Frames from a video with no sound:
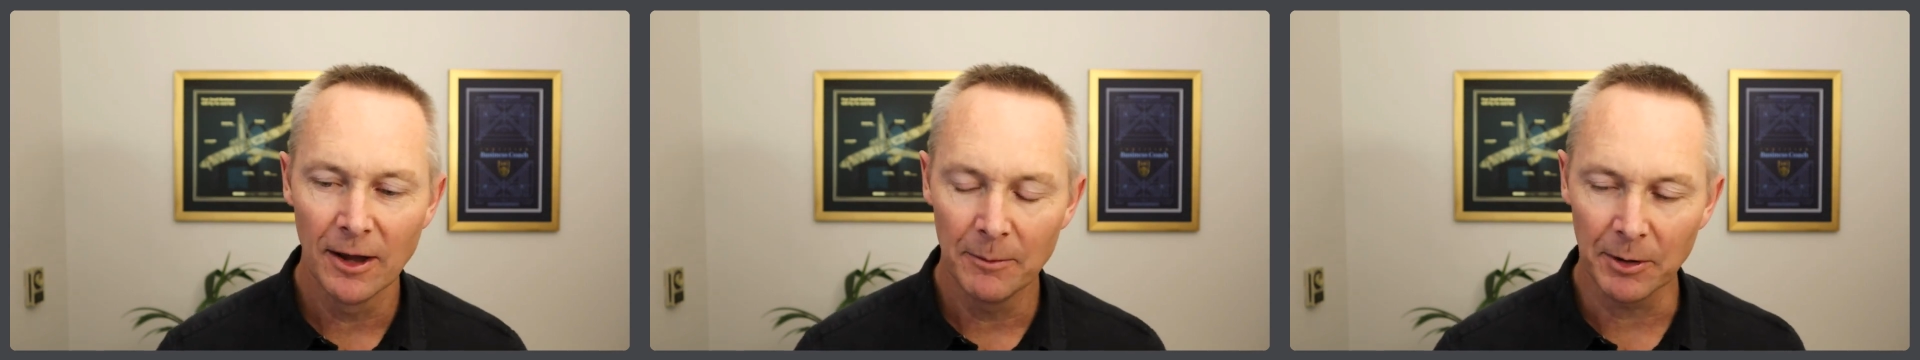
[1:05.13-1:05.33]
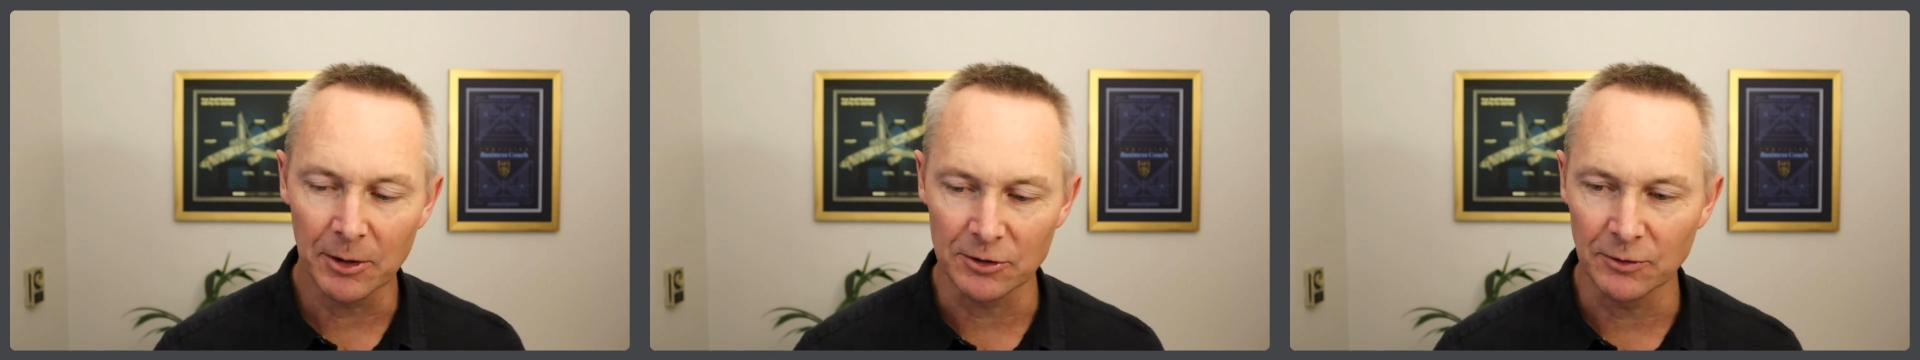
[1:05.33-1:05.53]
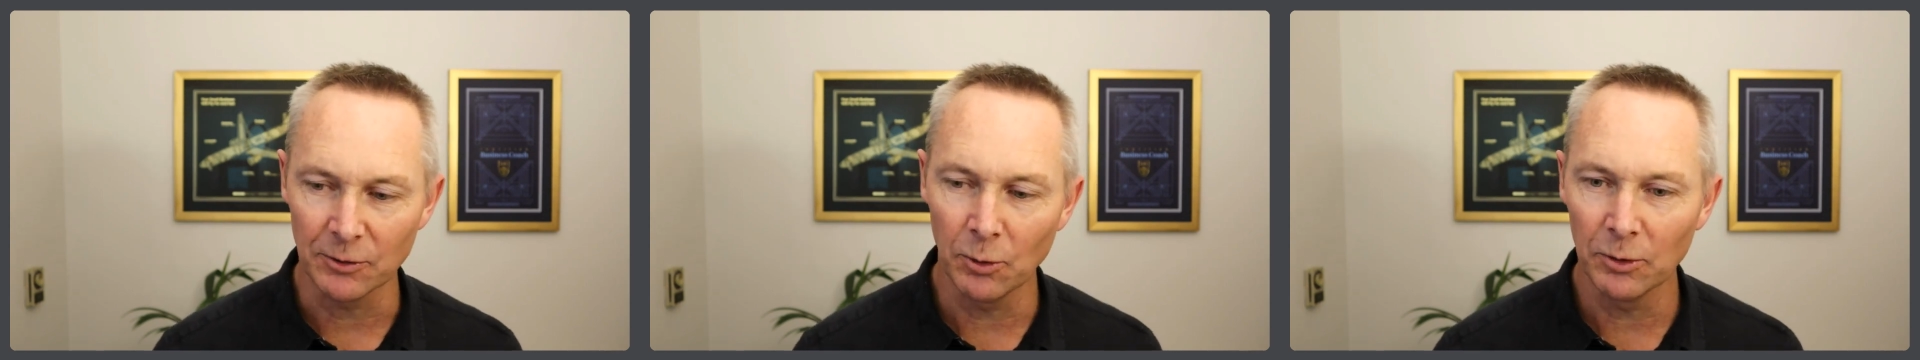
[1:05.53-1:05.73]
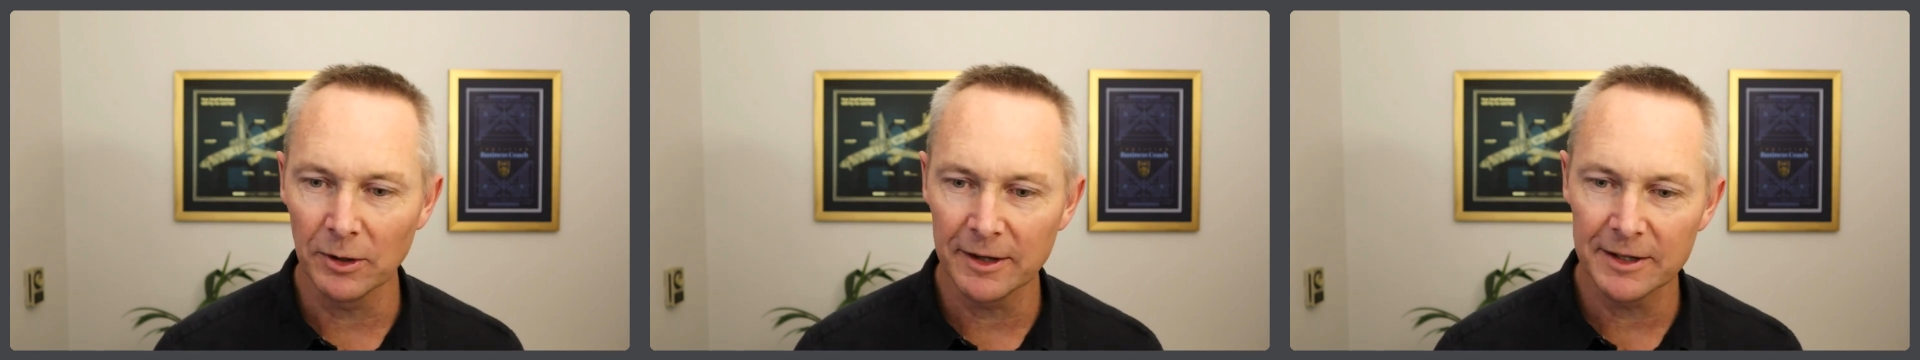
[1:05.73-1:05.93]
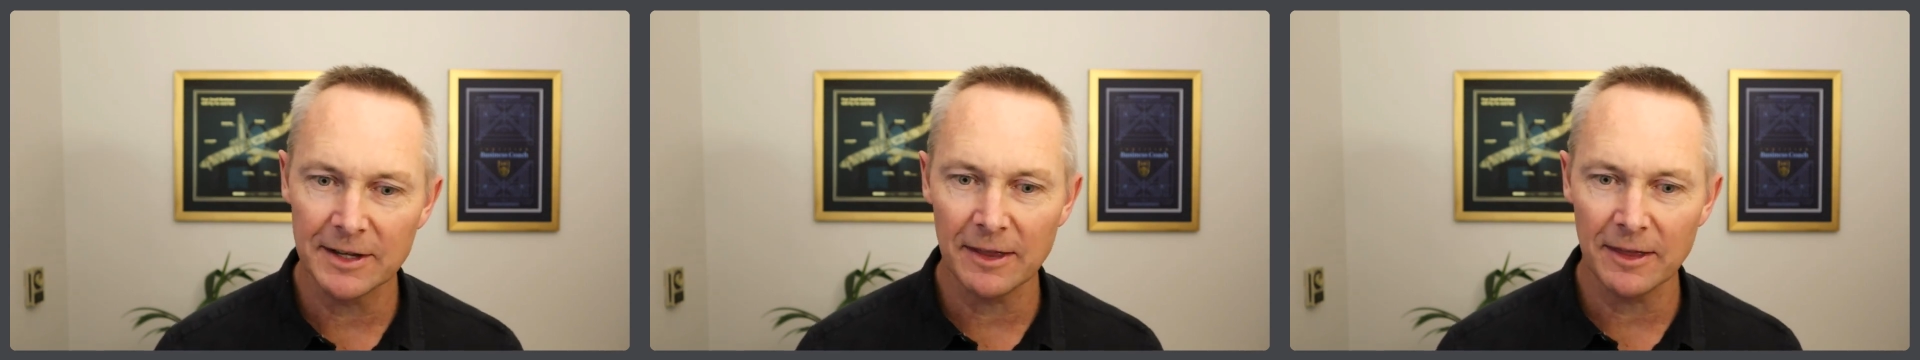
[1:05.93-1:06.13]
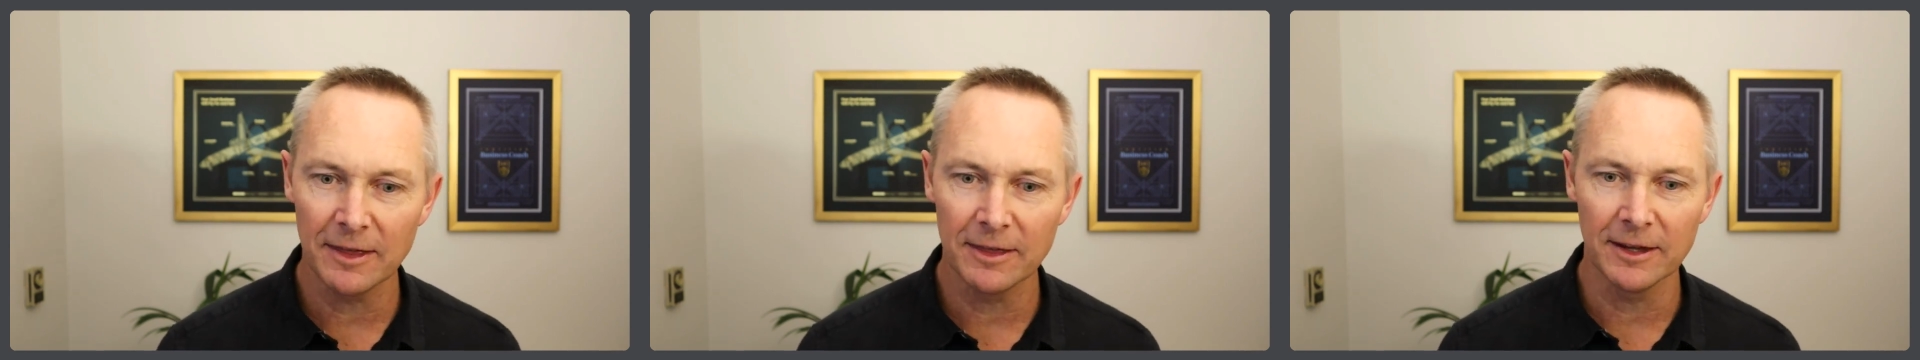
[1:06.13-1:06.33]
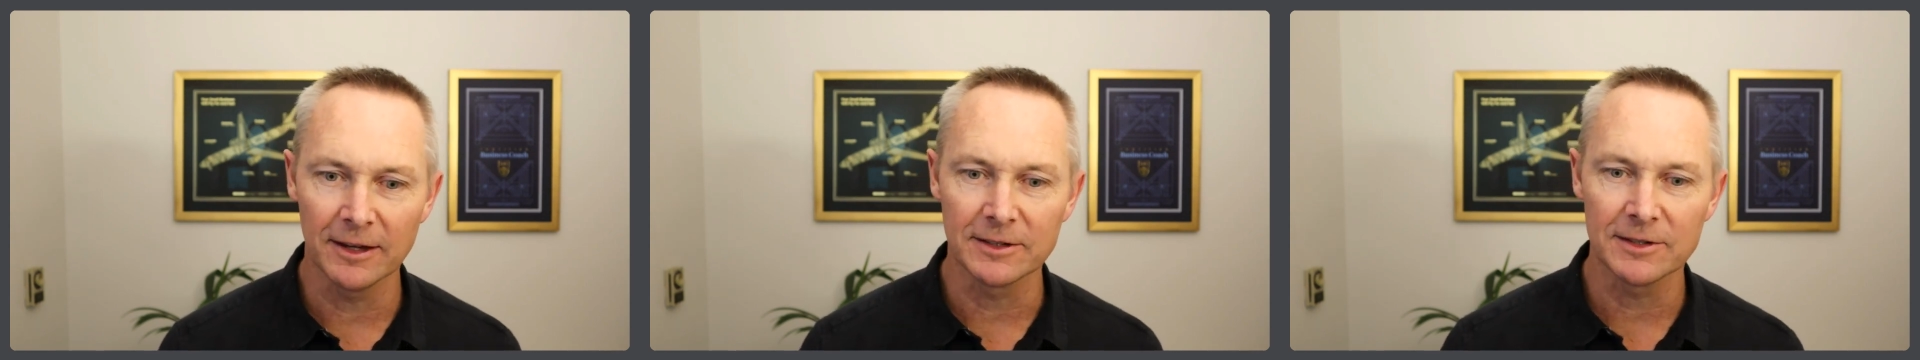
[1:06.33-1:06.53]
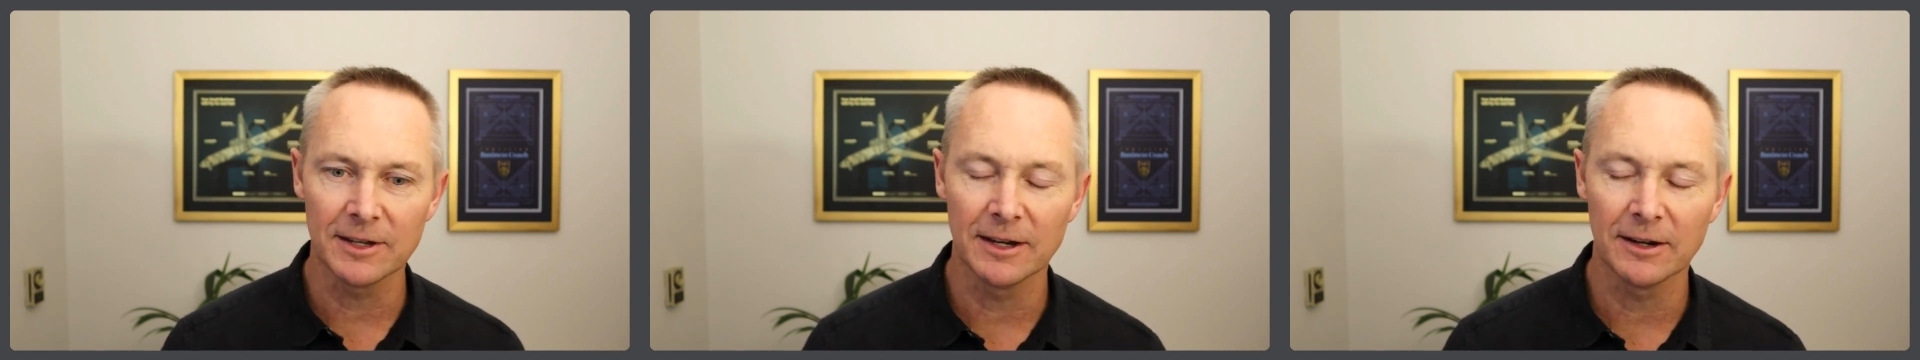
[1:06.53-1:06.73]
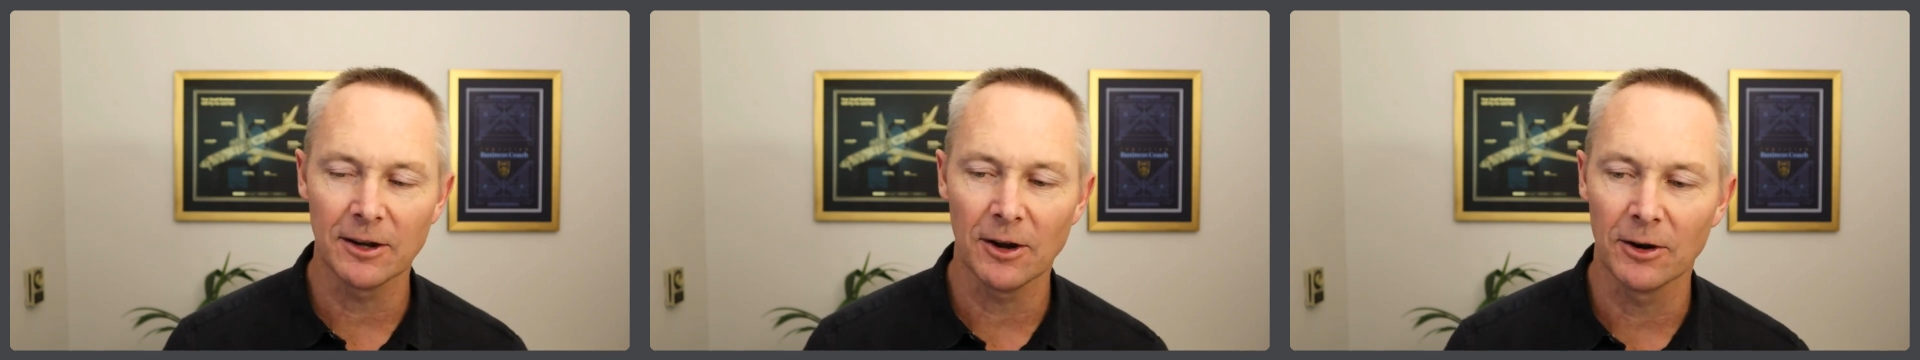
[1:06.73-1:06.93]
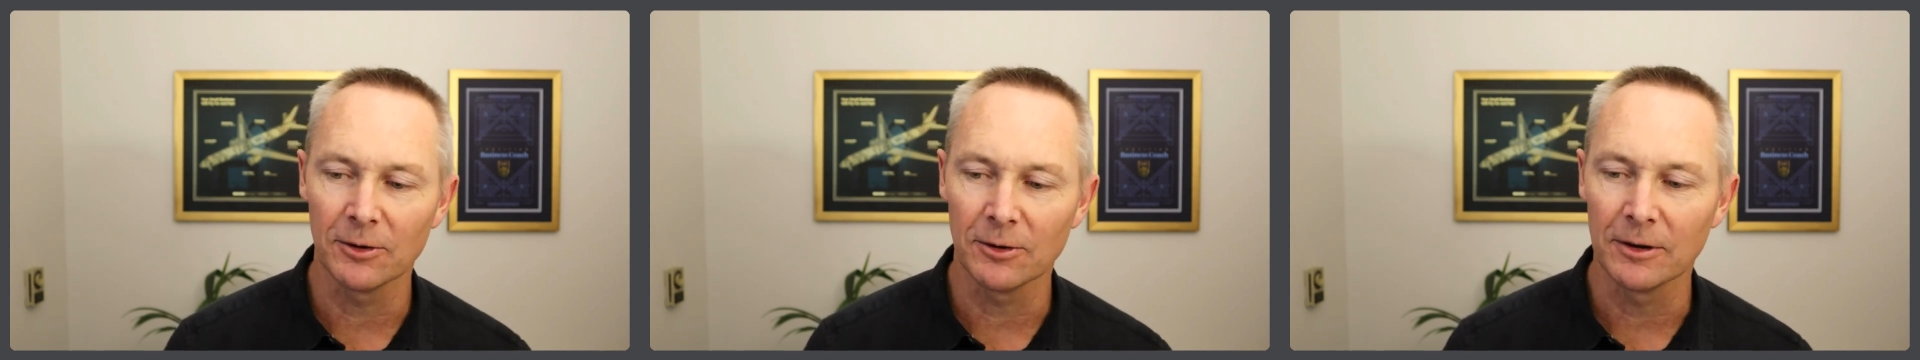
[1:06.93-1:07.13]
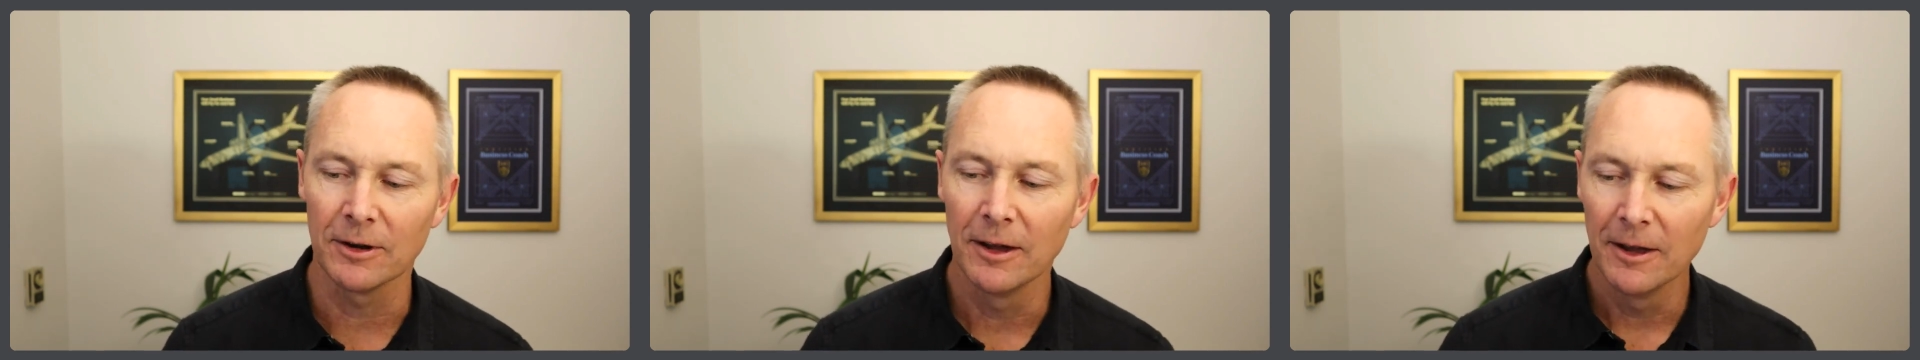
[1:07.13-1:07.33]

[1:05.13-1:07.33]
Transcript: because of all of these other things that are going on.